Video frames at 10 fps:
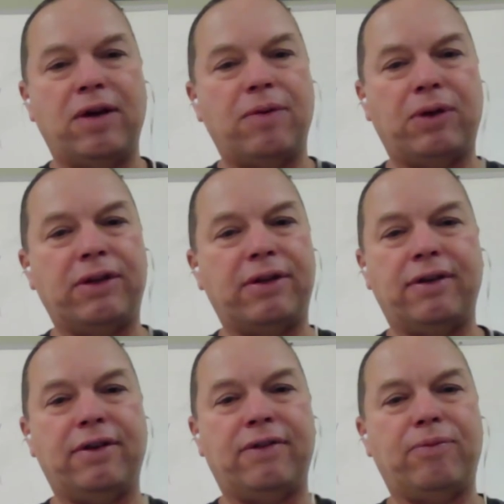But
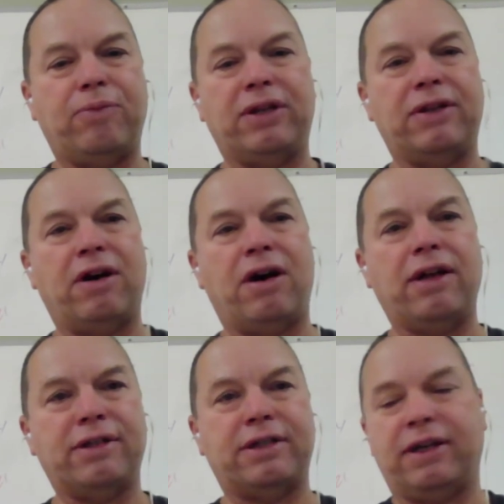
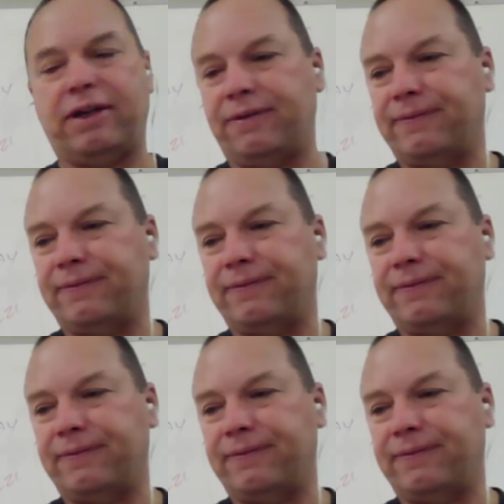not from